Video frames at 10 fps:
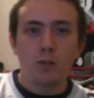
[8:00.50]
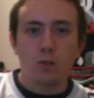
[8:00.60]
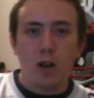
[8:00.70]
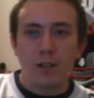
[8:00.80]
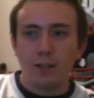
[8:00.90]

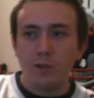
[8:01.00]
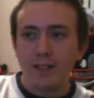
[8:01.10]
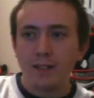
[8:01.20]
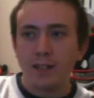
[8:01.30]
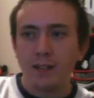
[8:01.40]
Washington
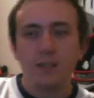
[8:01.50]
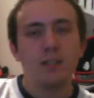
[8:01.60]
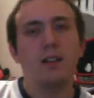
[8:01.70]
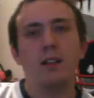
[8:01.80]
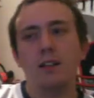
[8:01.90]
Redskins.
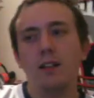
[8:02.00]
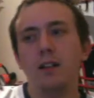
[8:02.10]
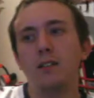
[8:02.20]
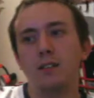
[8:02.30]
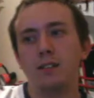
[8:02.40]

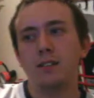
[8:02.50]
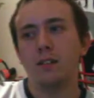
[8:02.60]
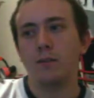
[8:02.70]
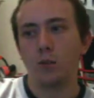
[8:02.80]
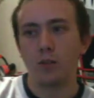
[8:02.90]

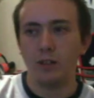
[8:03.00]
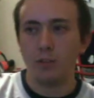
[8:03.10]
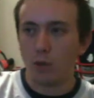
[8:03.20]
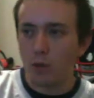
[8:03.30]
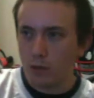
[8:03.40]
Unfortunately,
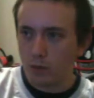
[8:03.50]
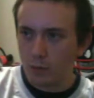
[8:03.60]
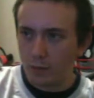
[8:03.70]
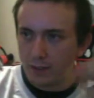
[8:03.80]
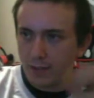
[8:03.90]
Broncos will
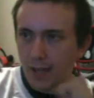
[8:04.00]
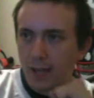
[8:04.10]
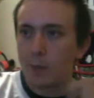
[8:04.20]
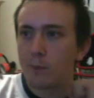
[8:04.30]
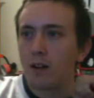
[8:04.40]
win this
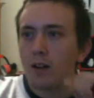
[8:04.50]
game.